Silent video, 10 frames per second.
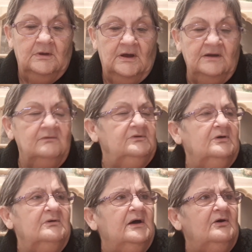I don't
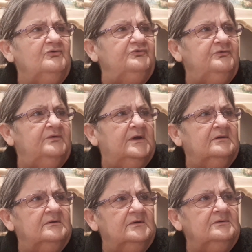know how I'll do that.
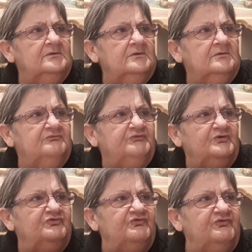I don't know if I'll
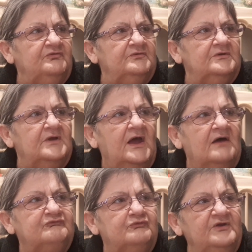just
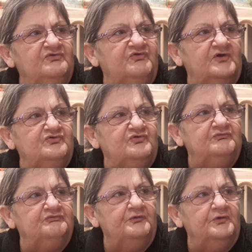have one
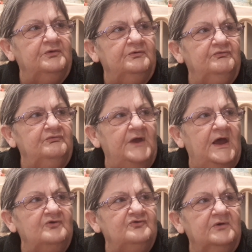section for the
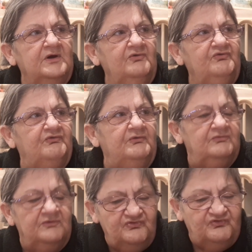address
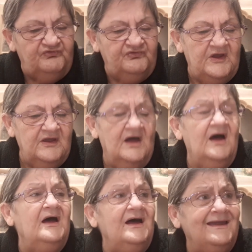and just say,
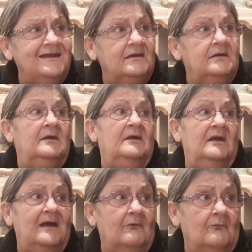hi,
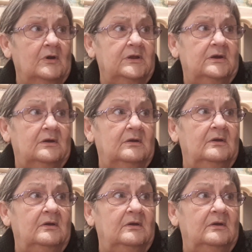how are you?